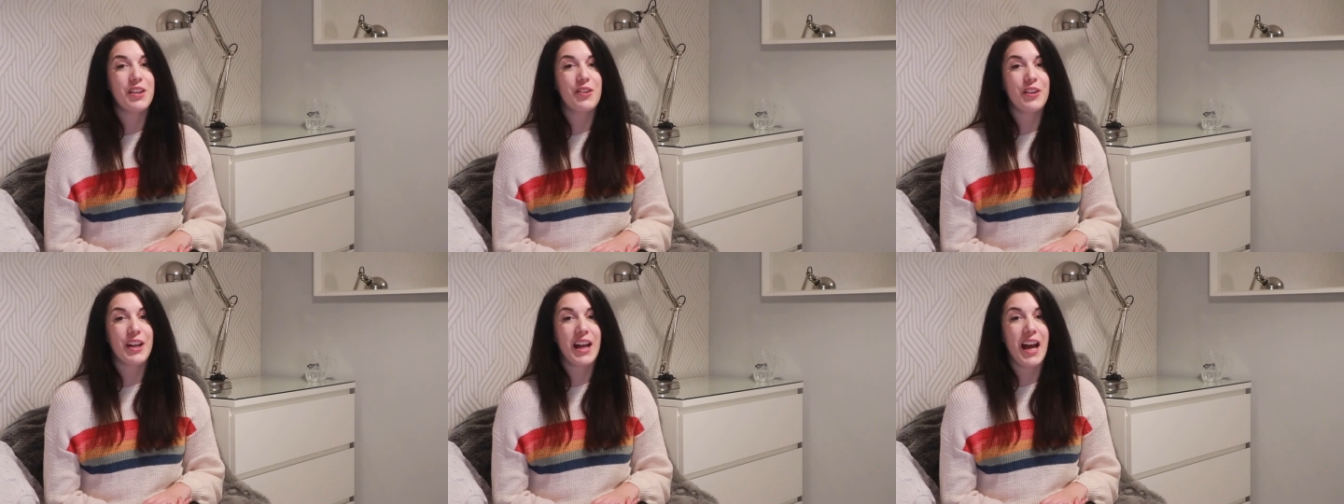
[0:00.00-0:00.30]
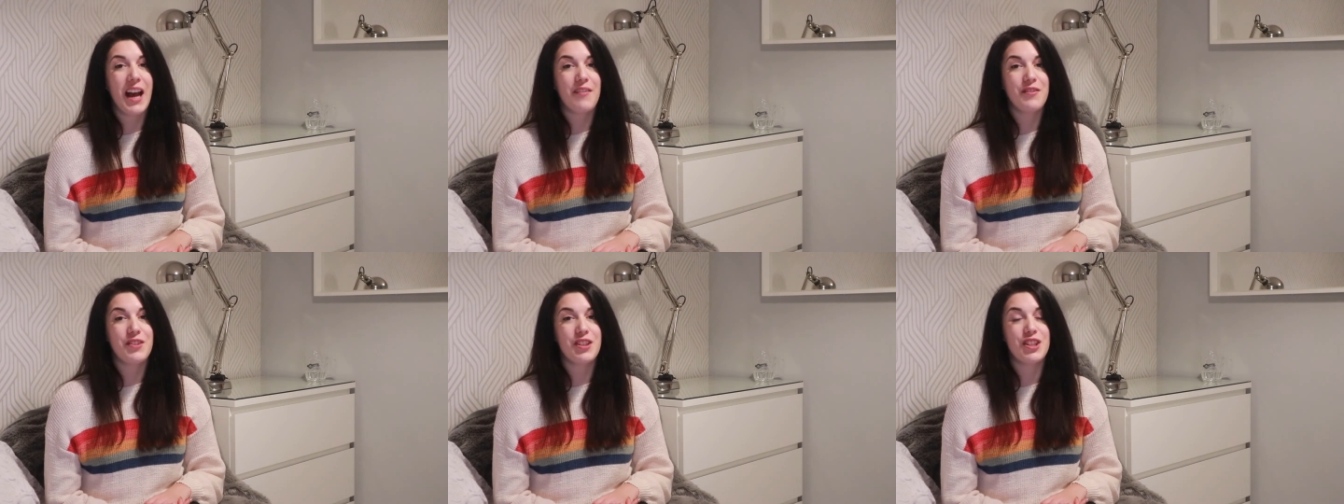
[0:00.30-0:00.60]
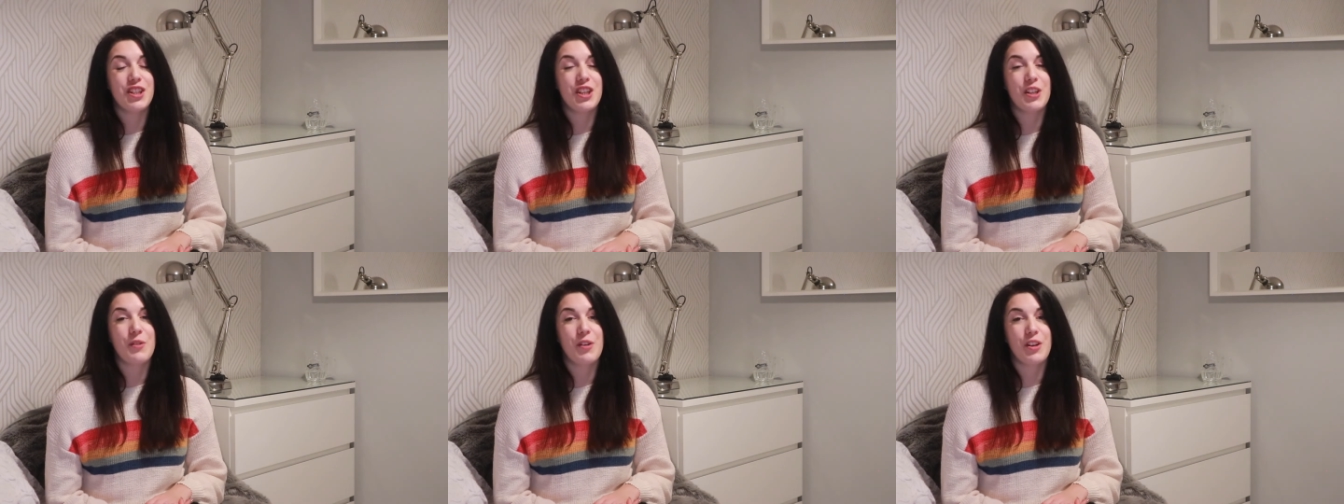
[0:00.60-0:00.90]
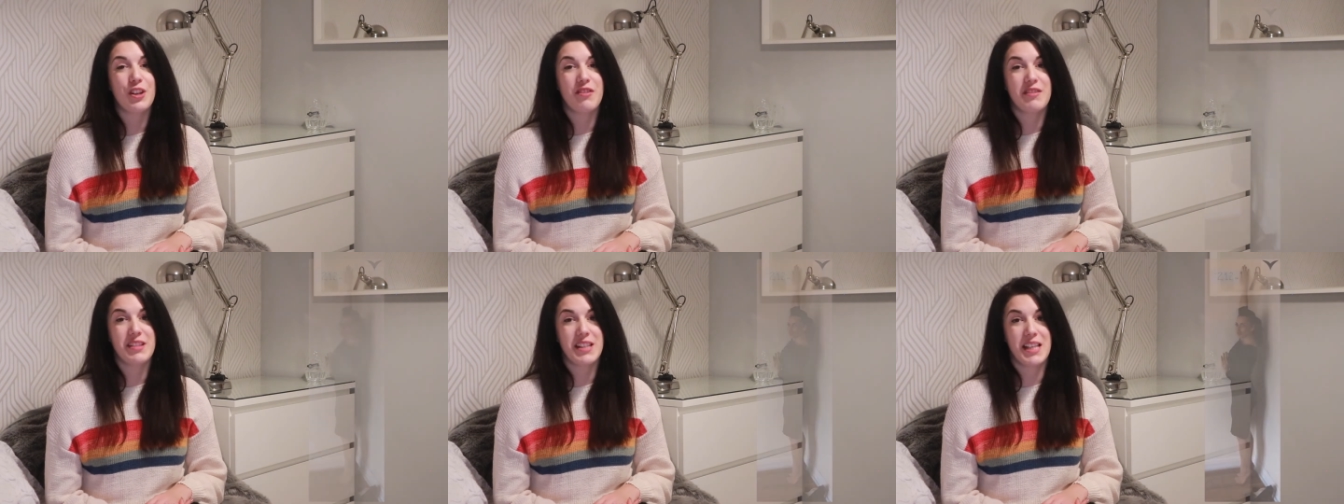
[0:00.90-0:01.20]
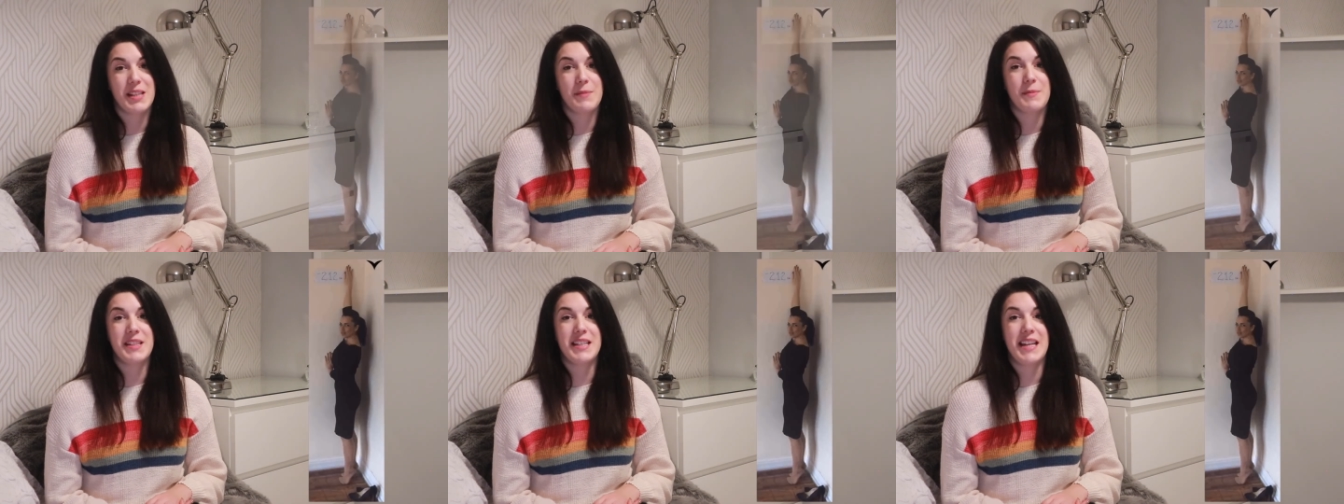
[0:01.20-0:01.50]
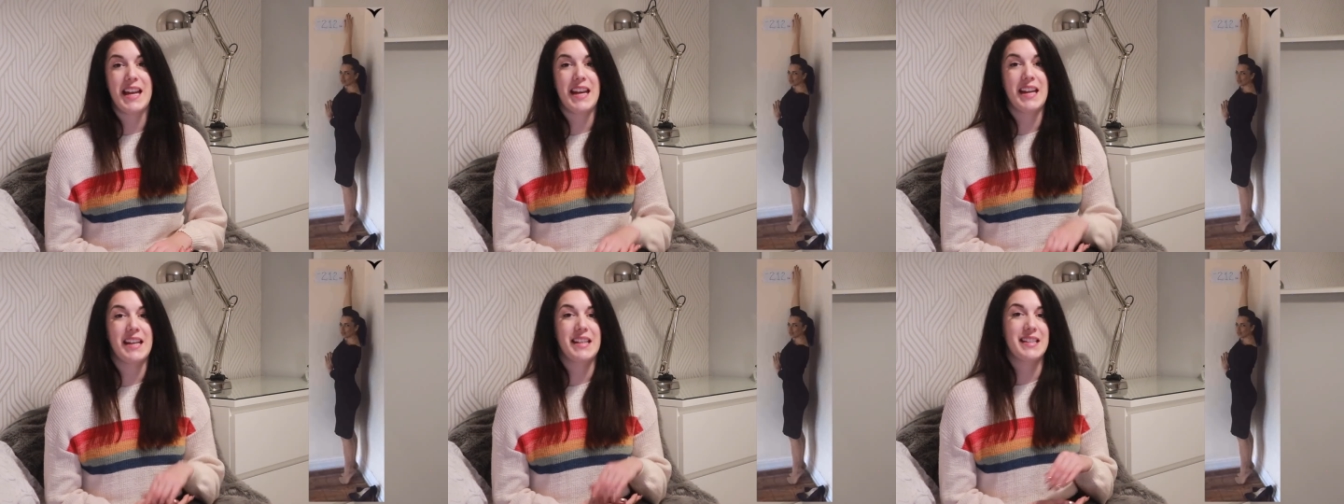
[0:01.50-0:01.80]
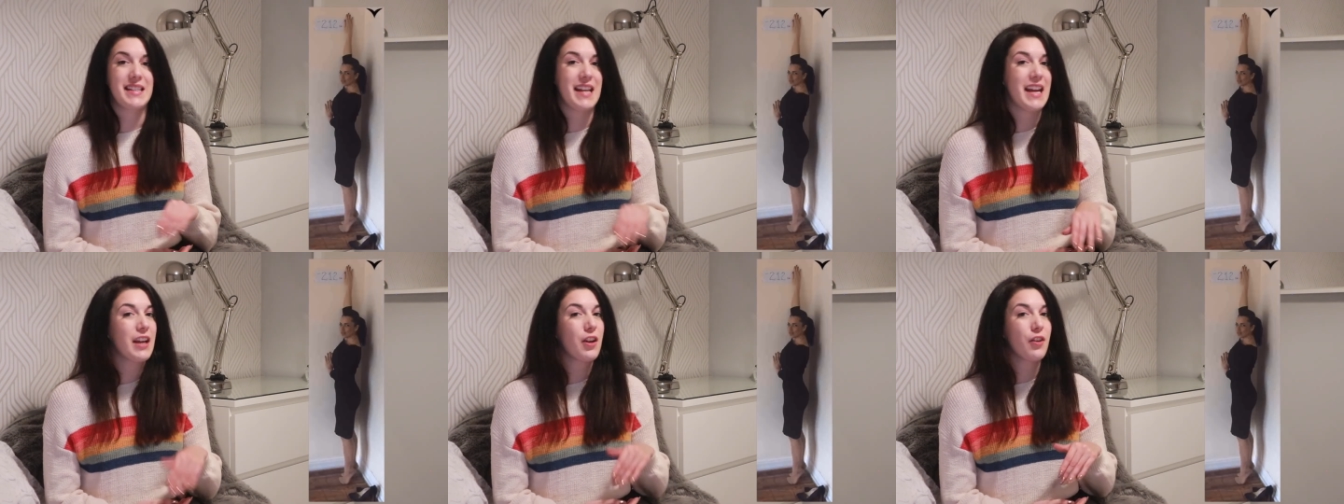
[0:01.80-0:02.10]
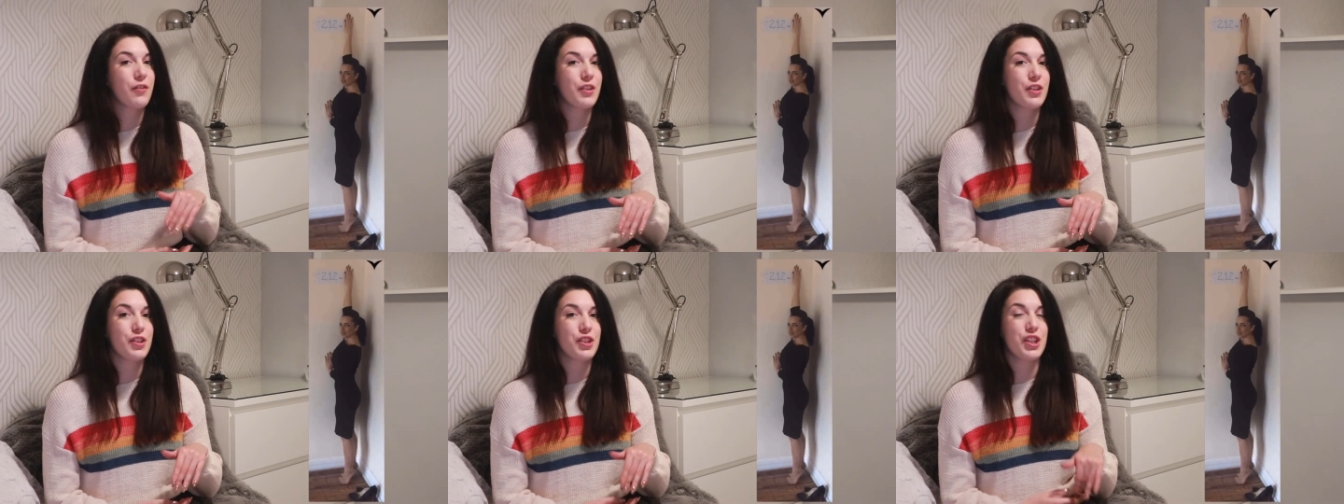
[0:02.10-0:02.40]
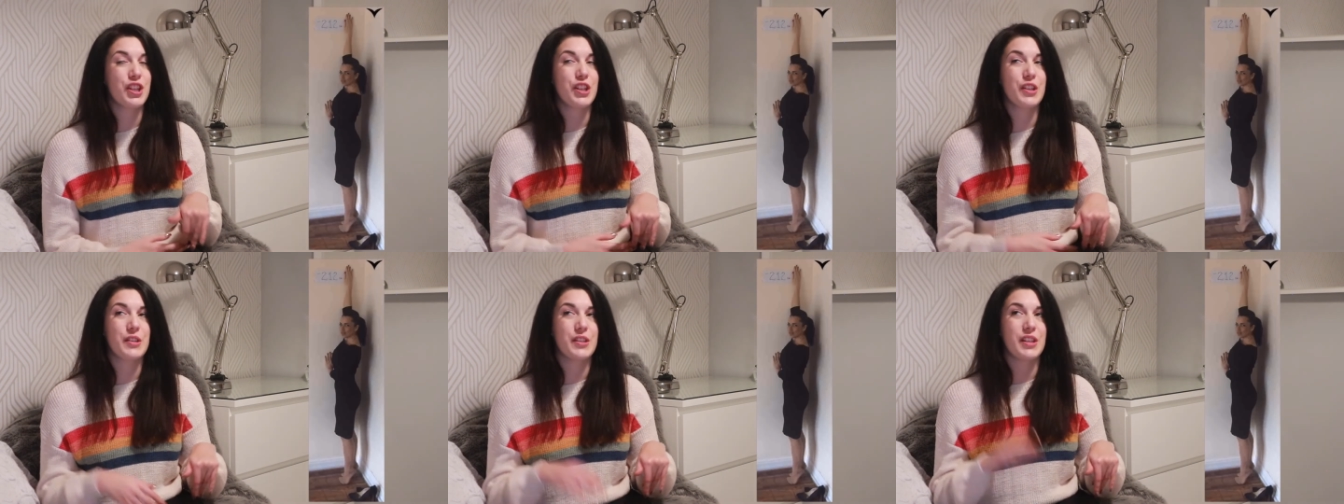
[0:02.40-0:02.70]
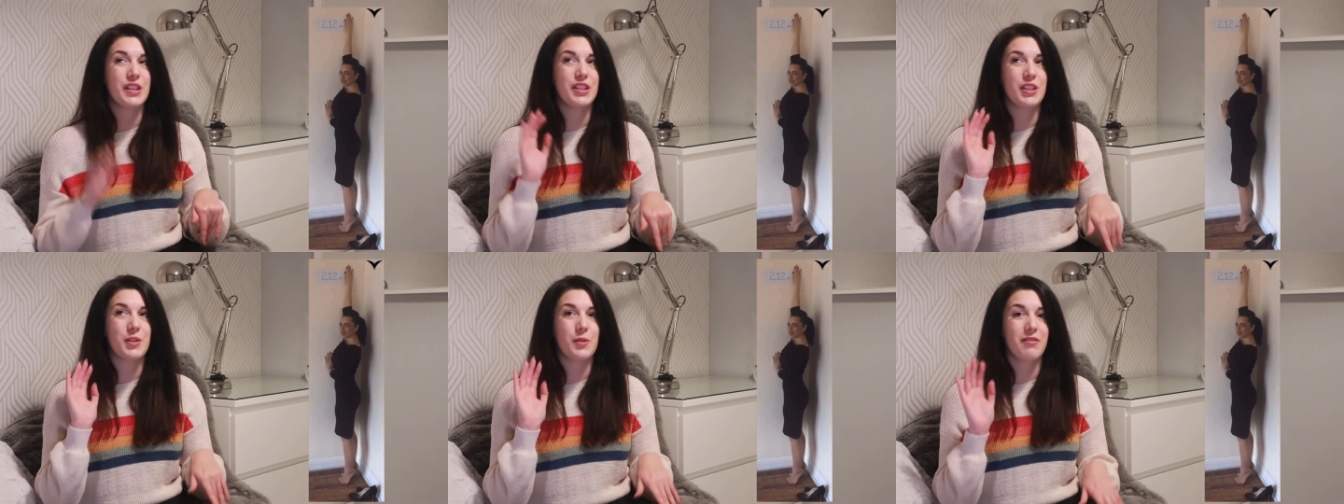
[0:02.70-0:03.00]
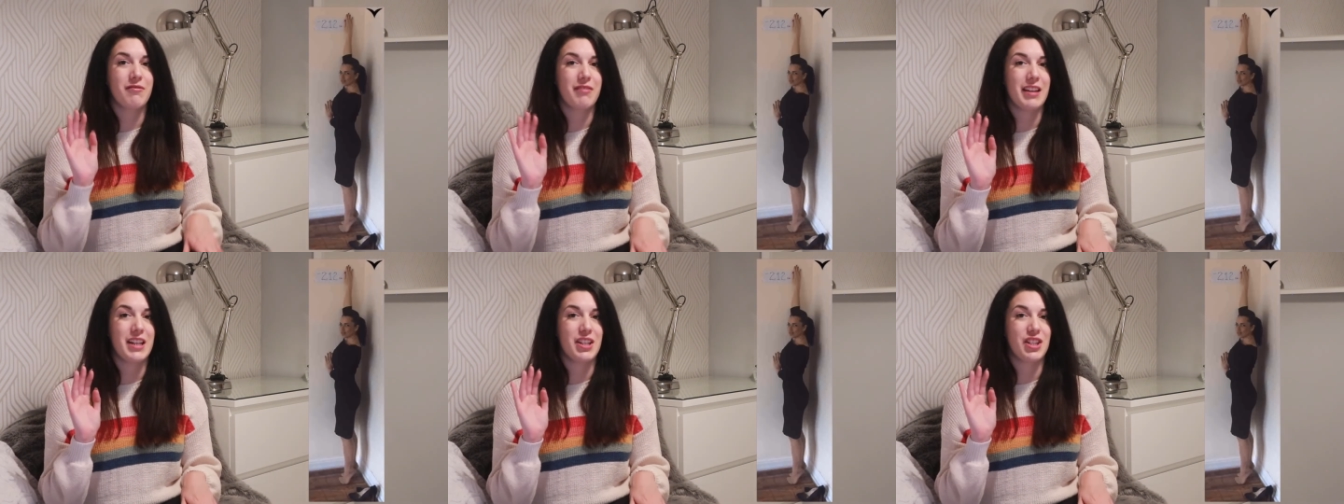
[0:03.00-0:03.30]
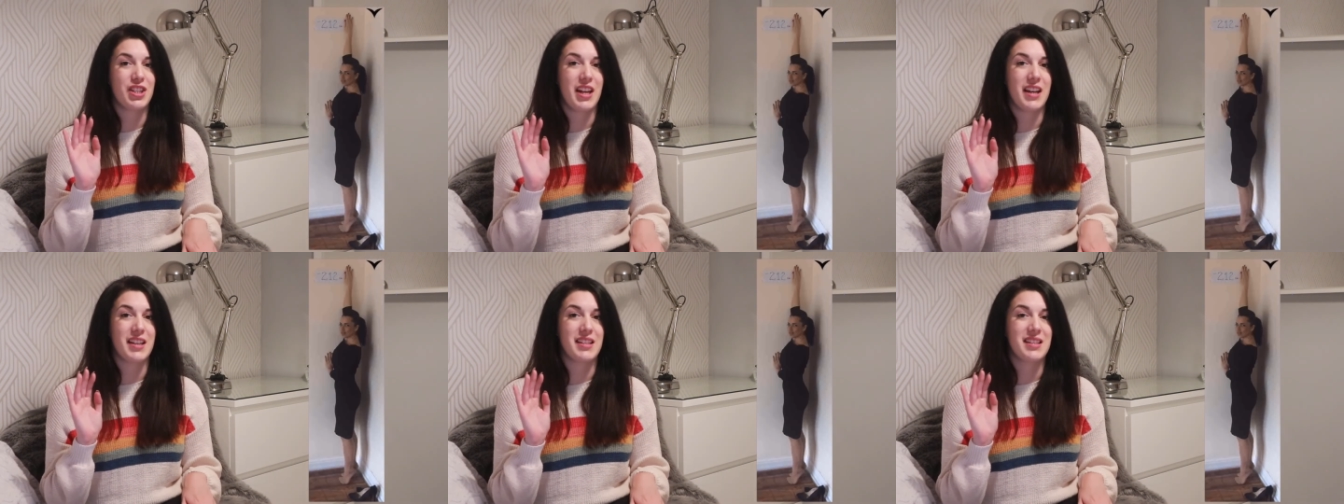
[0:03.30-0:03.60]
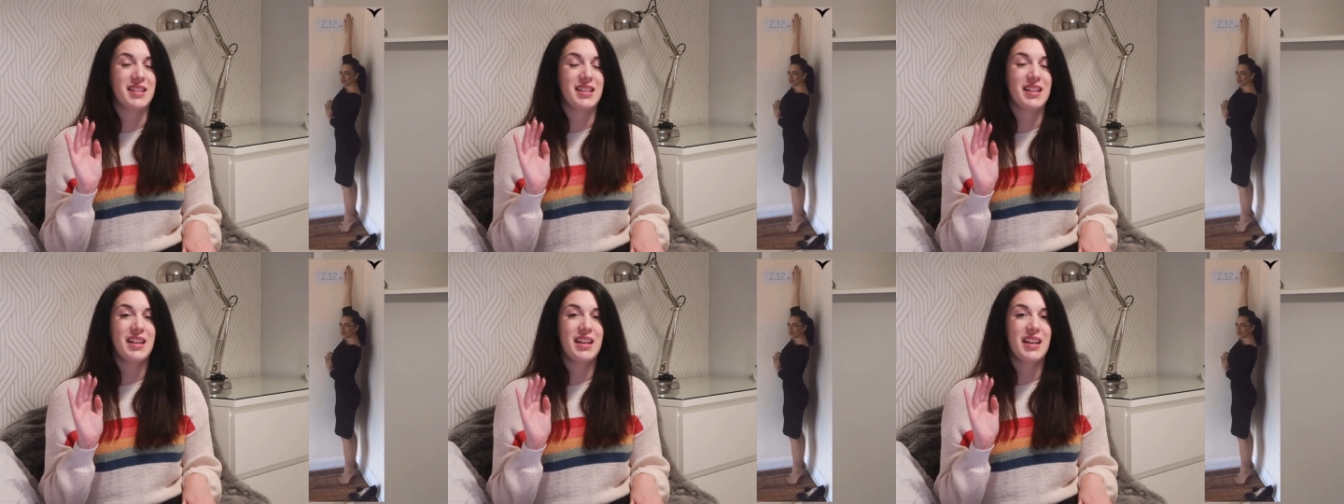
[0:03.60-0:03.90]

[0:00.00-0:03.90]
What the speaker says: going to have to do on your assessment day is take off your shoes and do a reach test.